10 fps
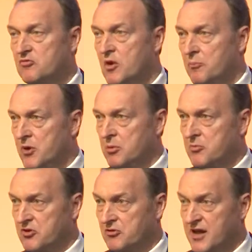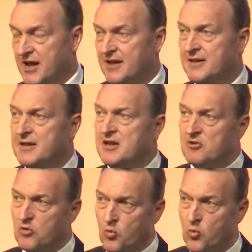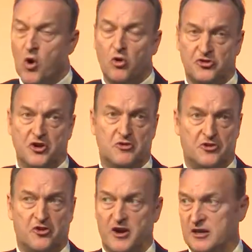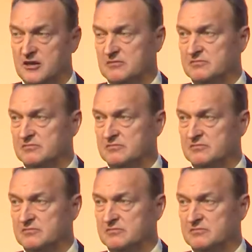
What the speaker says: one problem through that won't do the trick.